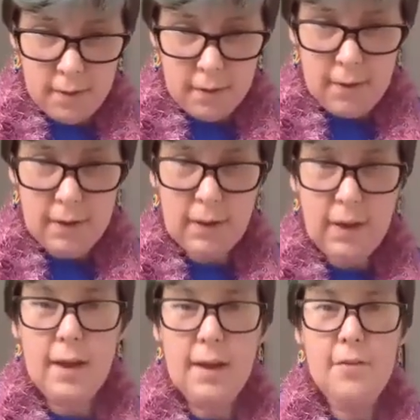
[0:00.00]

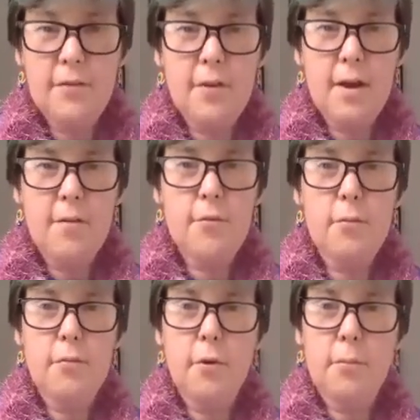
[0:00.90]
Okay, I do have
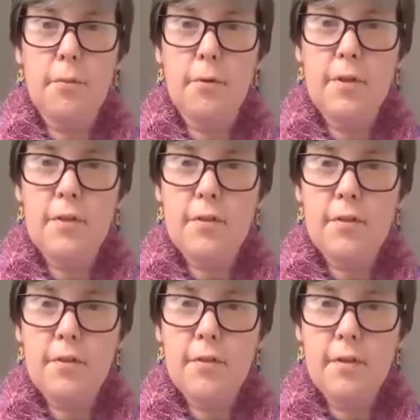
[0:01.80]
some dot
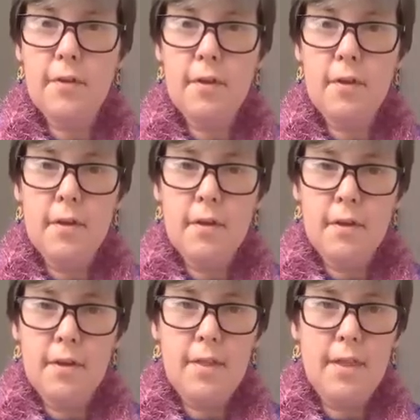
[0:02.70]
points.
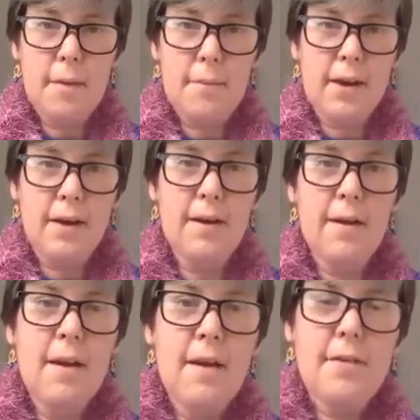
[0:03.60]
There we go.
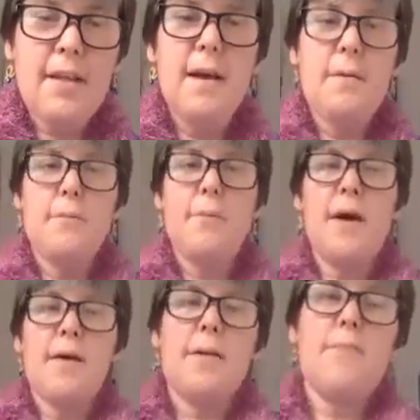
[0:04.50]
So
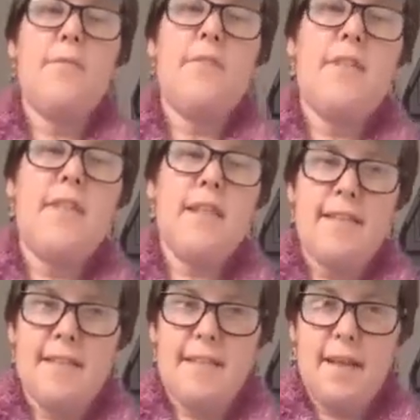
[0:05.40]
welcome to this
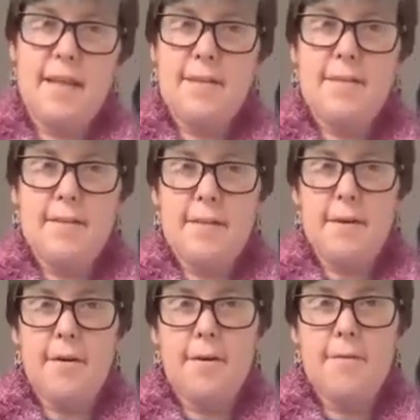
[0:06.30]
edition
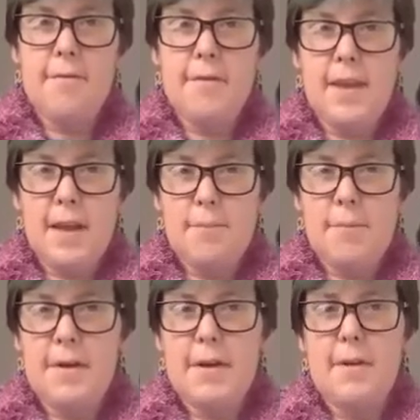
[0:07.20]
of Yenn
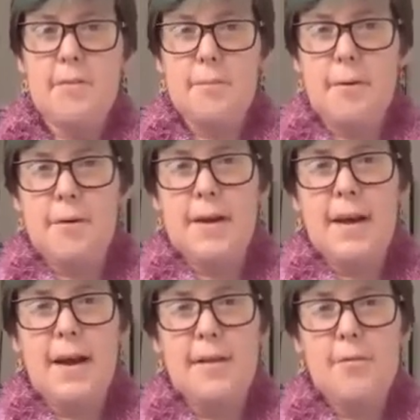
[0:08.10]
Purkis
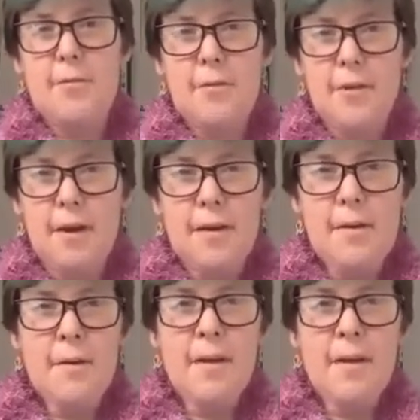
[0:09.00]
podcast show.